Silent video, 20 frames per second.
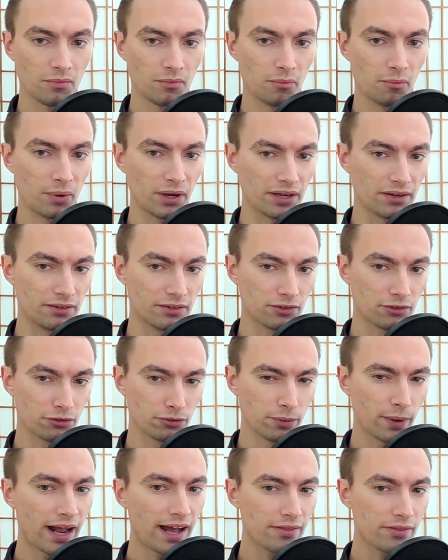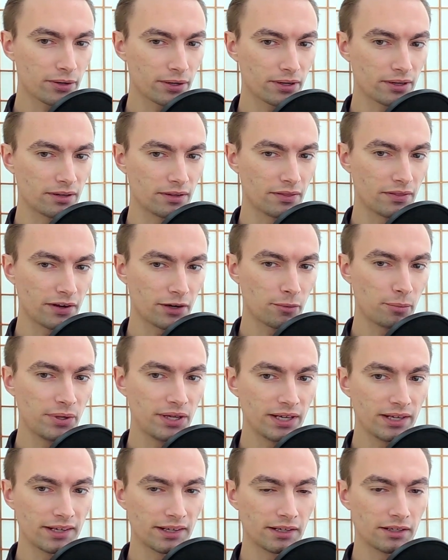but rather there
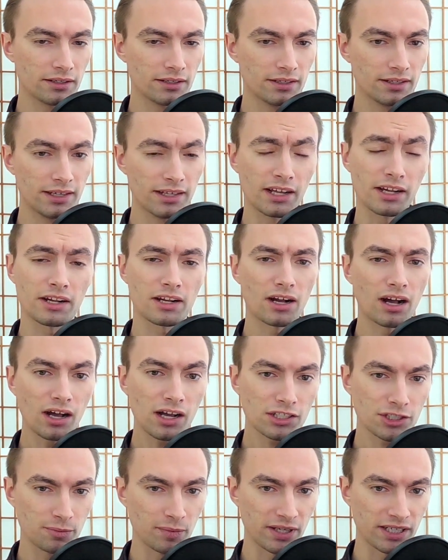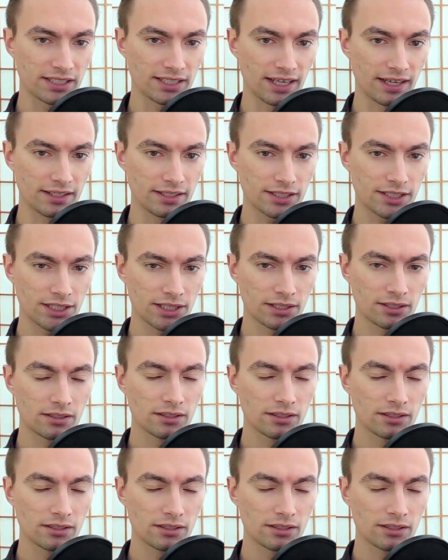being, in a cosmic sense,